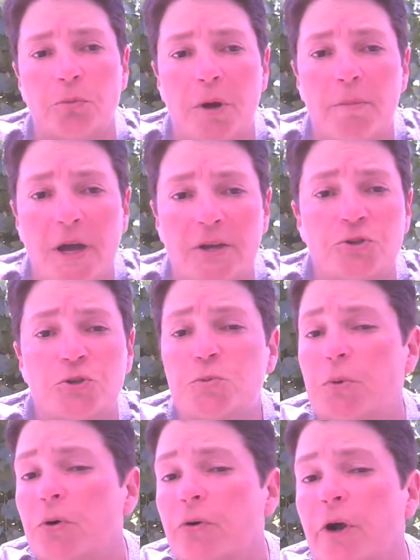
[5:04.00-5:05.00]
through my master's
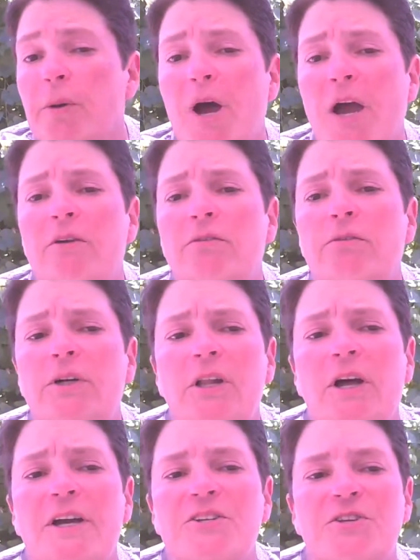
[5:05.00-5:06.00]
program, I have
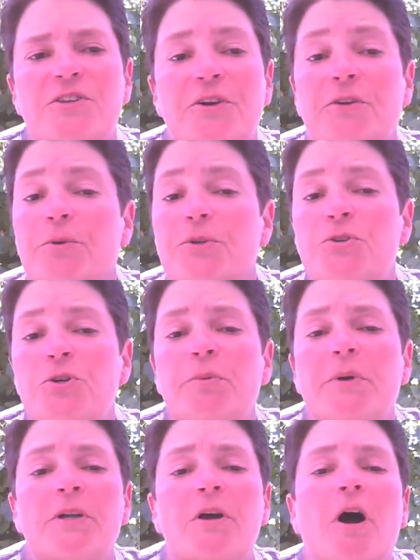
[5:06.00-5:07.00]
realized that there have been
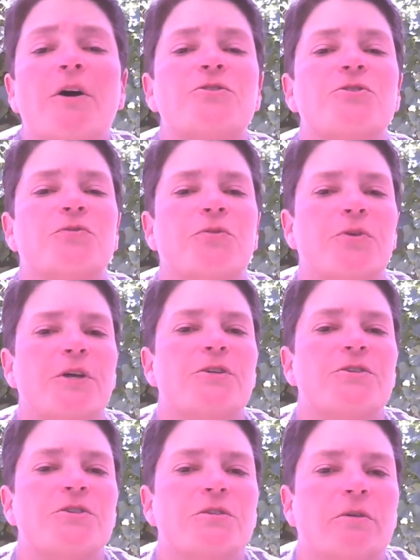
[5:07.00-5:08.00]
two main causes for
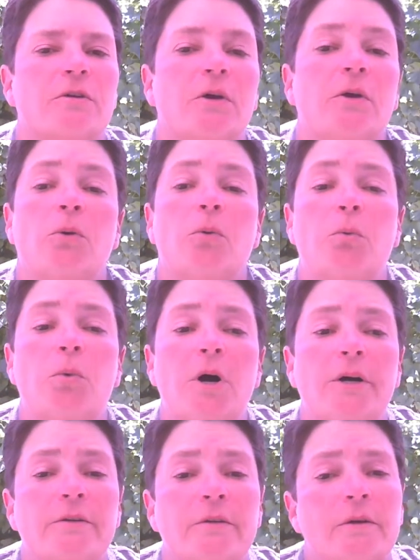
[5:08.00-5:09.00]
this.
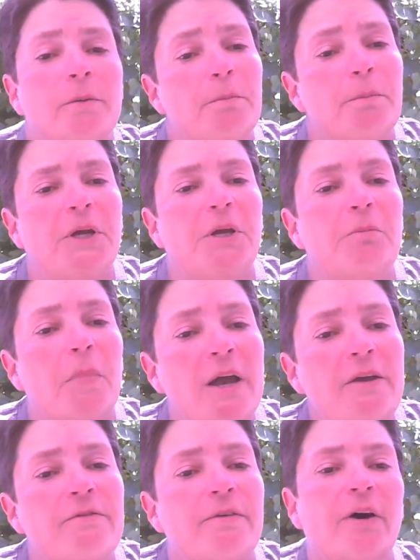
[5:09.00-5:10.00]
One being
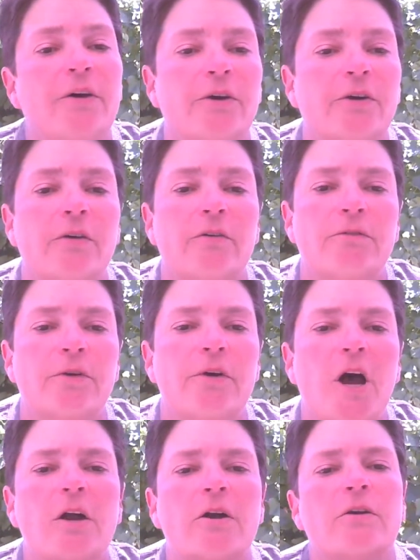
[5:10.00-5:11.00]
my failure for
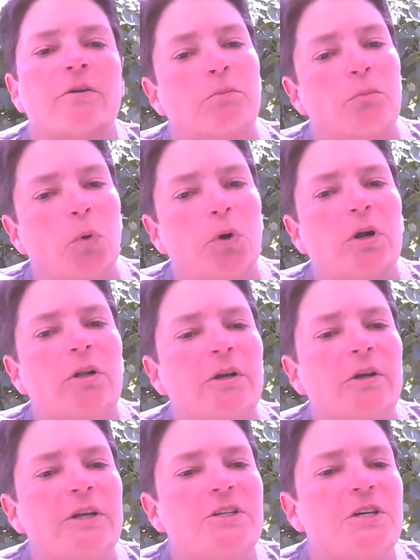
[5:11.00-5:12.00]
not more
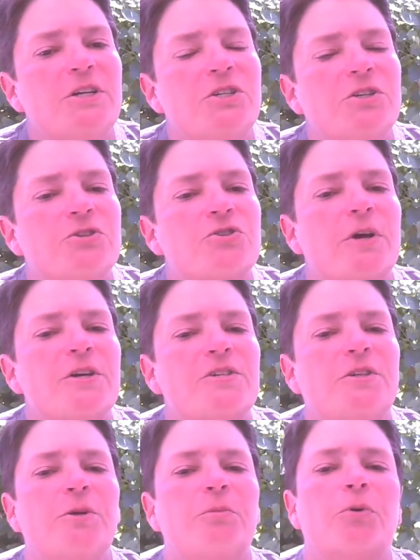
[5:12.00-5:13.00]
clearly teaching and
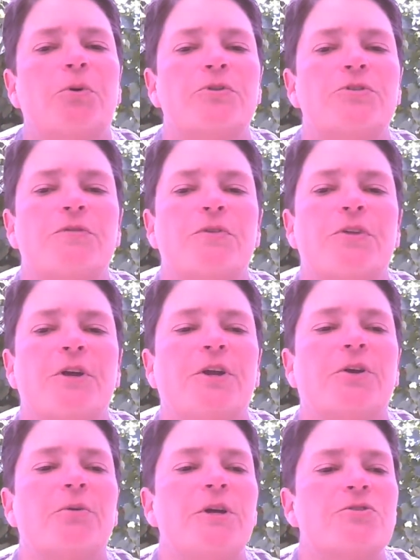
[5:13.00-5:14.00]
stressing the importance of
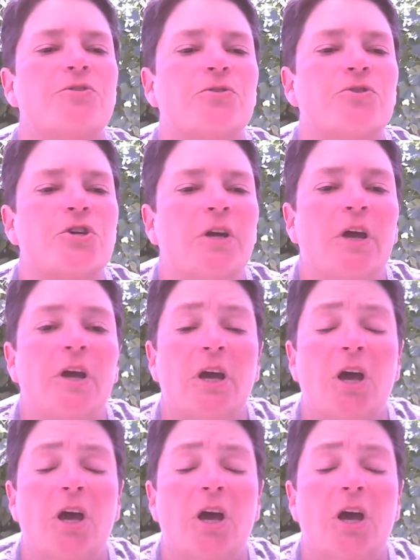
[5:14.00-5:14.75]
authentic research